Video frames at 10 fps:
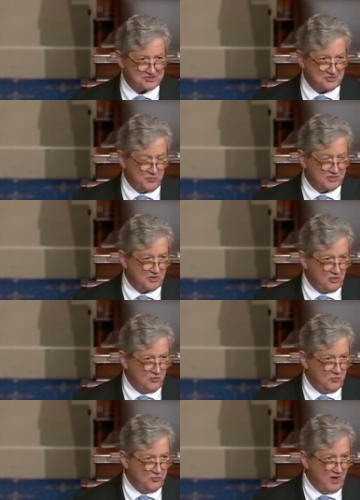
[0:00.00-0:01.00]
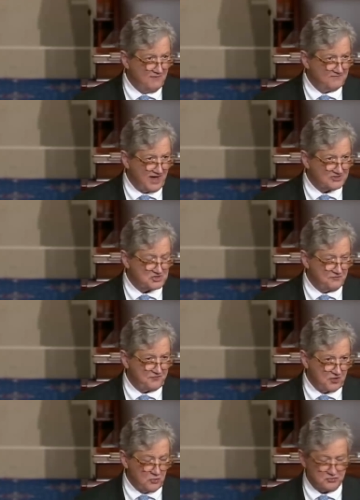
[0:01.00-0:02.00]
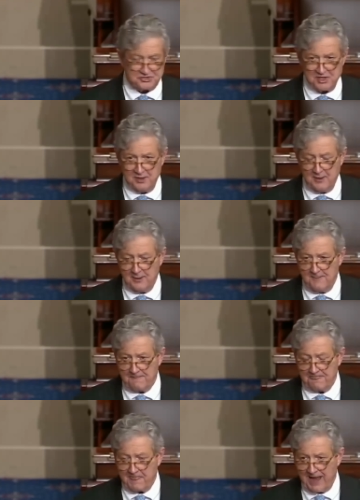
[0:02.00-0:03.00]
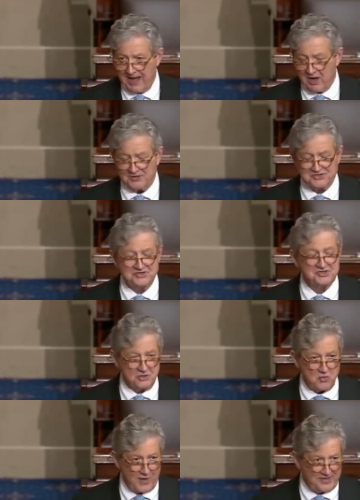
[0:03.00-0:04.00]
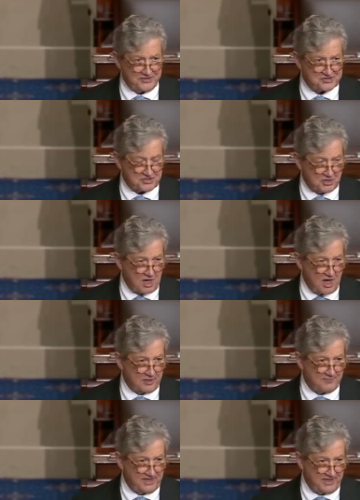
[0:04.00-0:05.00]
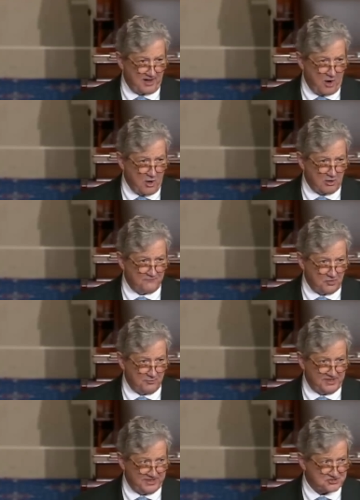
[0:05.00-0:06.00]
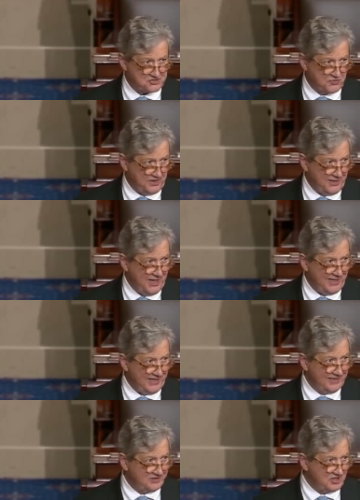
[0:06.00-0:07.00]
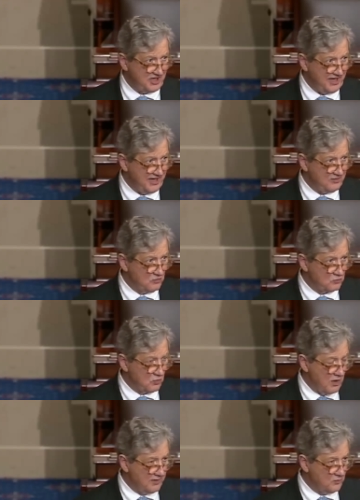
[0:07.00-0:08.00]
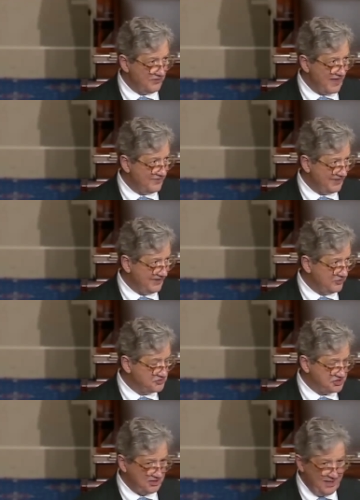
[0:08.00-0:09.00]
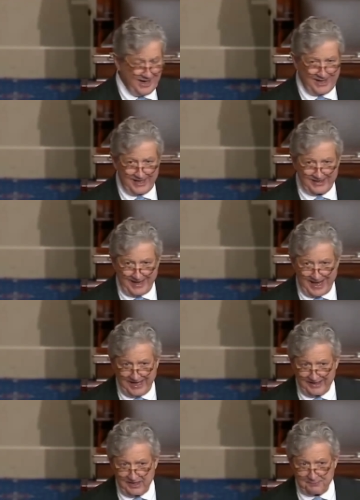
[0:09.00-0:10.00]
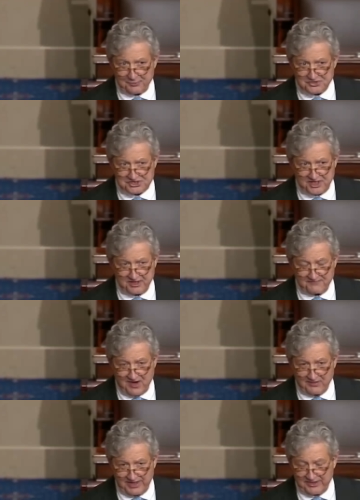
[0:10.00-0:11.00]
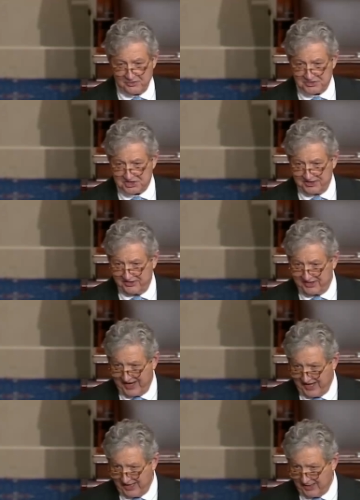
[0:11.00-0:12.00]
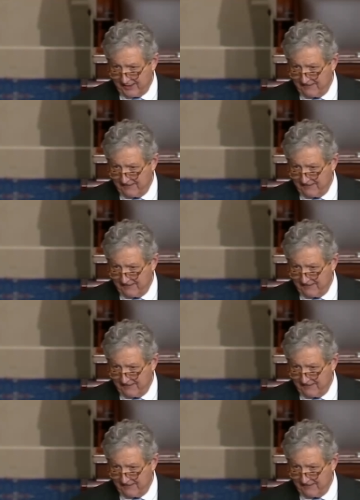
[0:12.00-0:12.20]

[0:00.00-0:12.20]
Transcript: to include fossil fuels. Ours is the greatest economy in all of human history. It can't run without energy. And 80% of our energy today